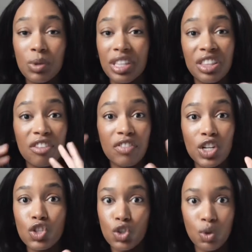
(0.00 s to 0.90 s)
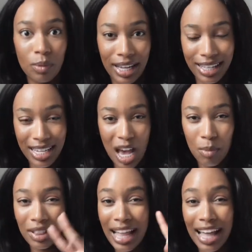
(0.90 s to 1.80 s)
within the first 2 months,
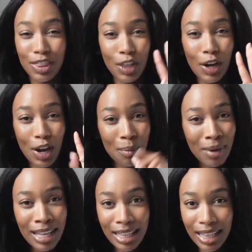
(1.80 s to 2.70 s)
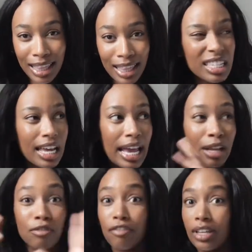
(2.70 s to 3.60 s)
but that third month, it's an
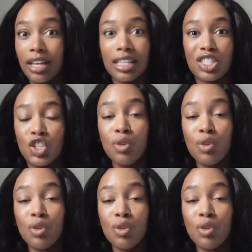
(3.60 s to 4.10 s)
influx.